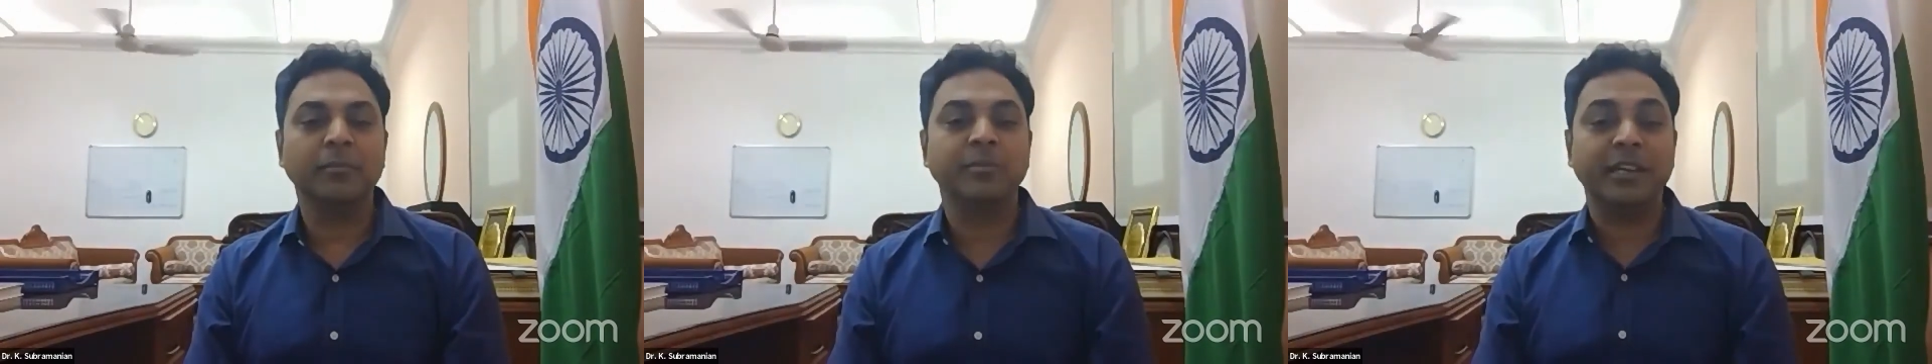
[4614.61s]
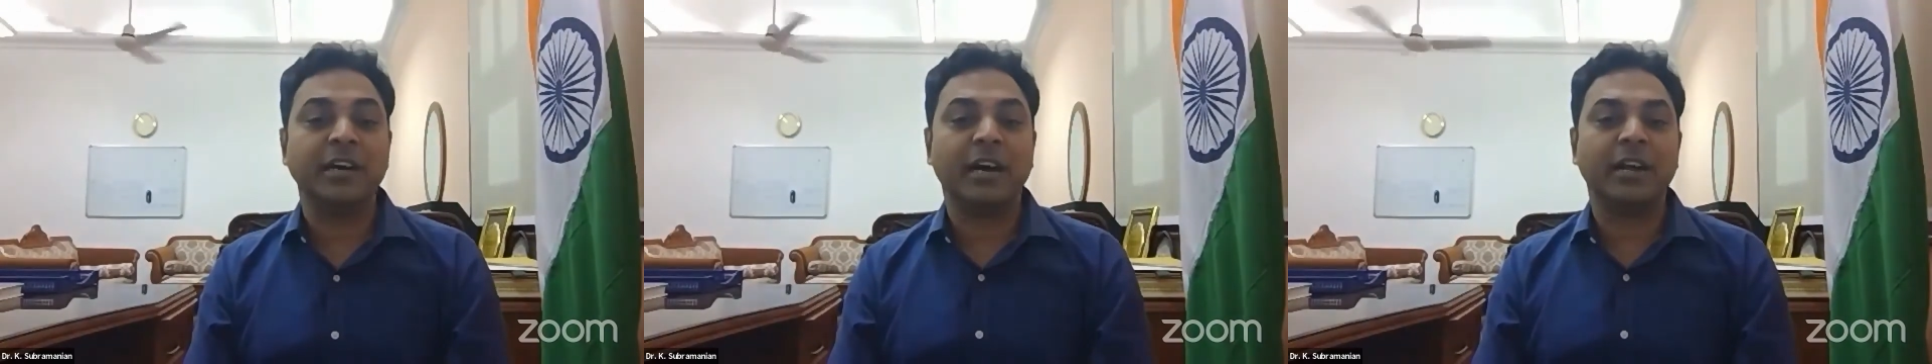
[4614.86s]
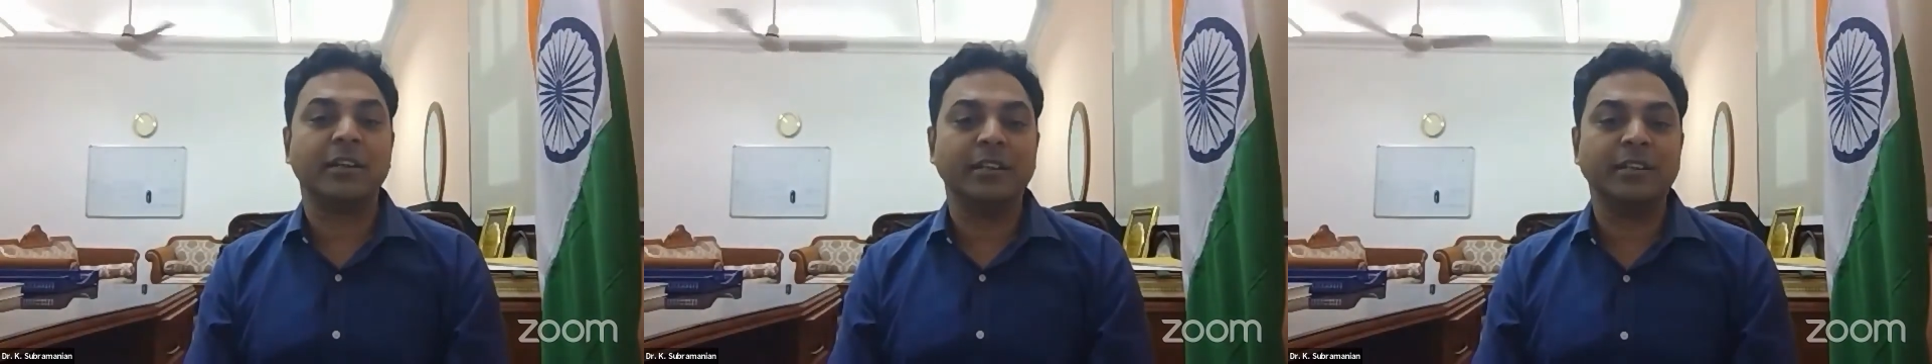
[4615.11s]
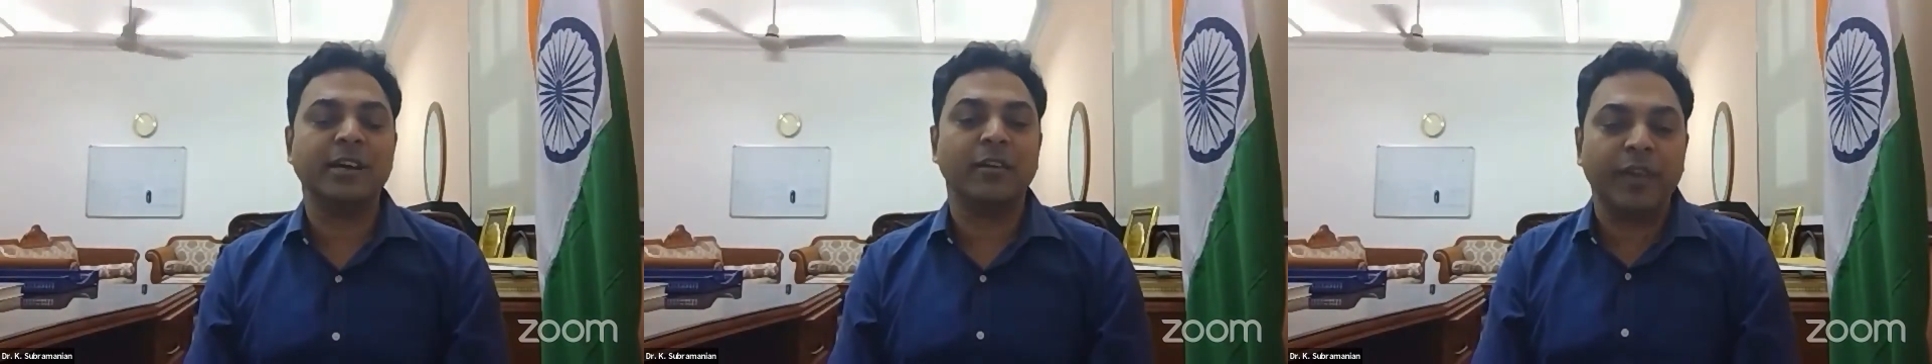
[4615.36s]
these
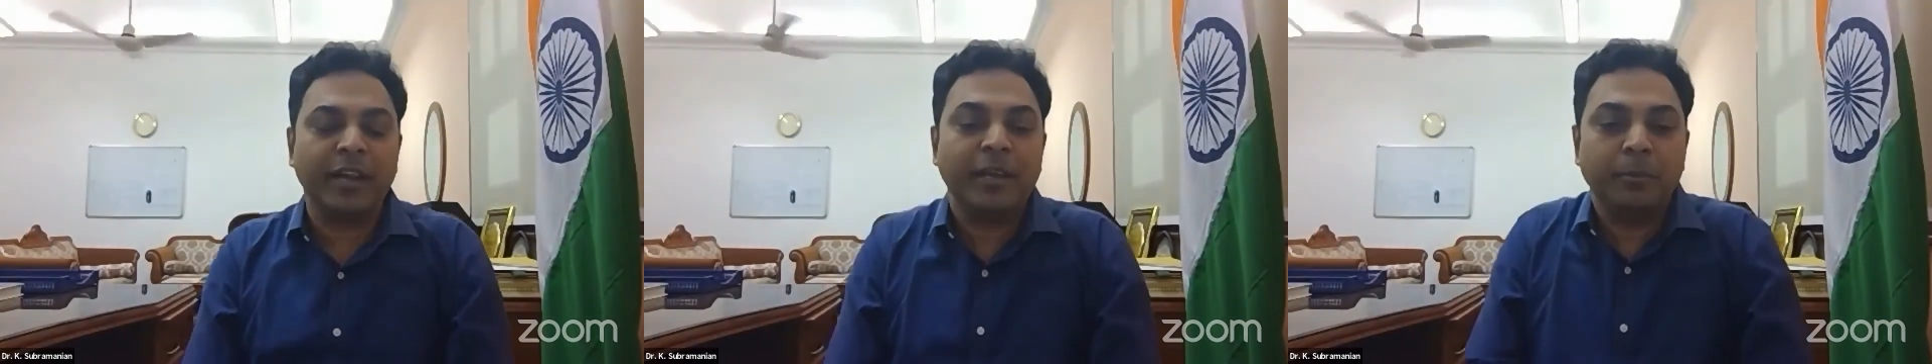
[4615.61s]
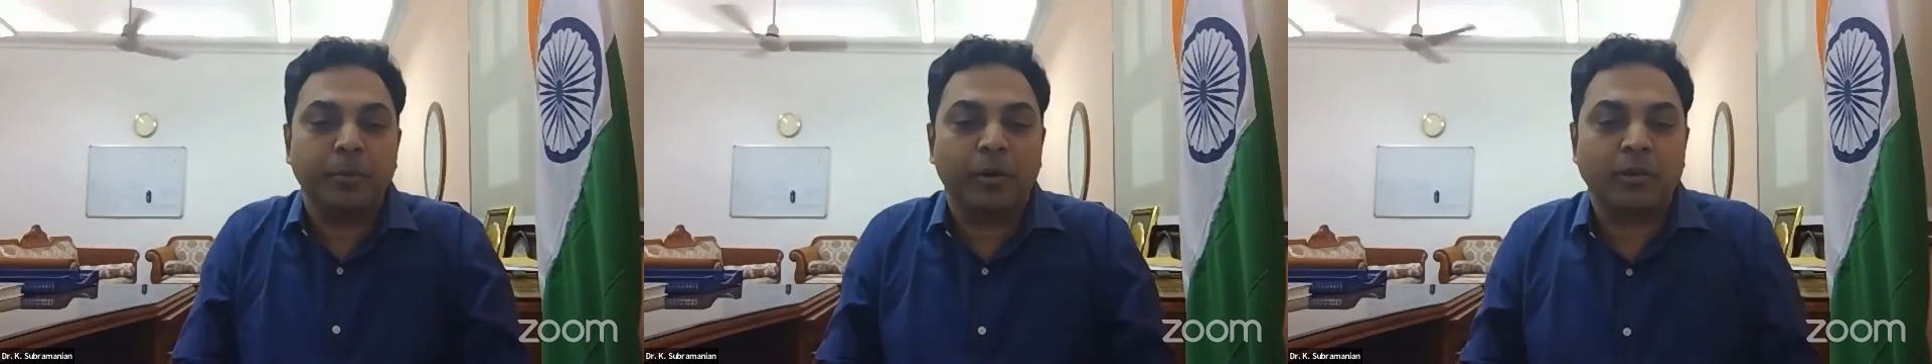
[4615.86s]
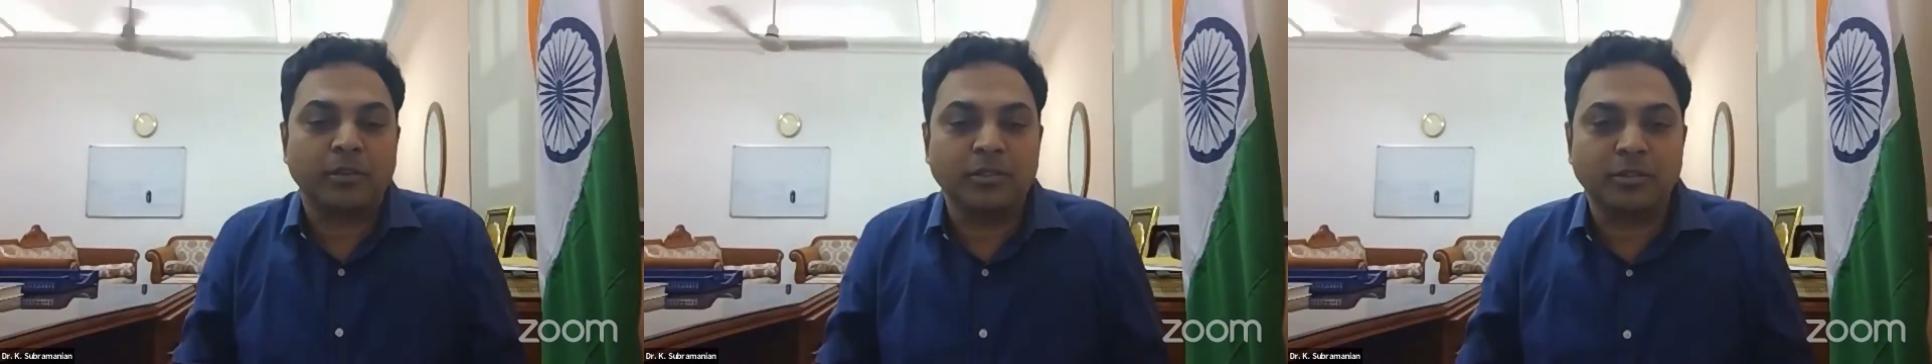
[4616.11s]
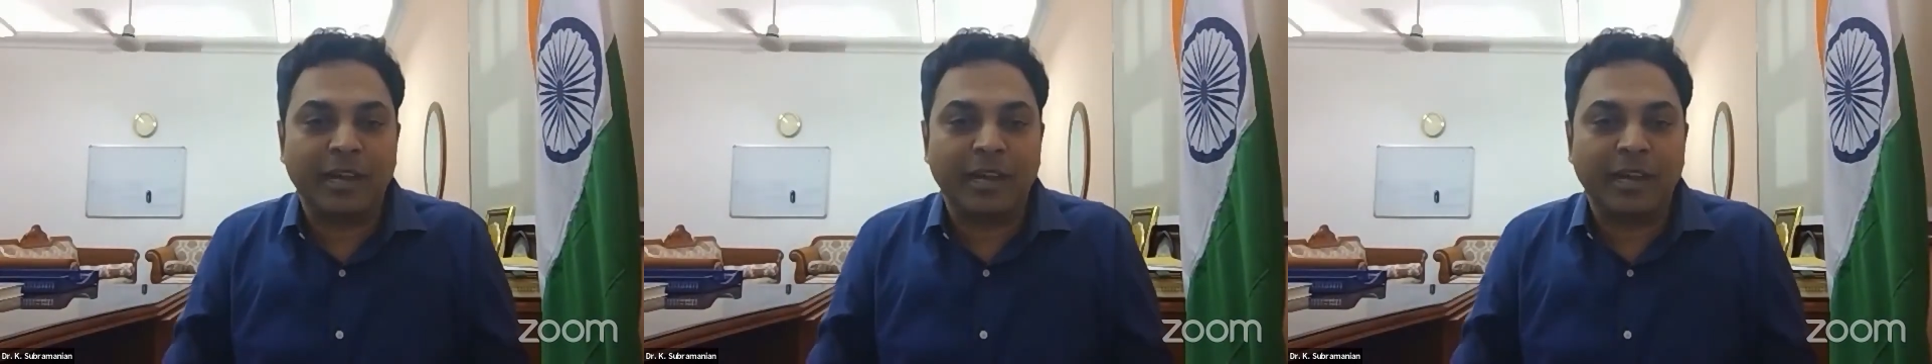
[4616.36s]
are very important.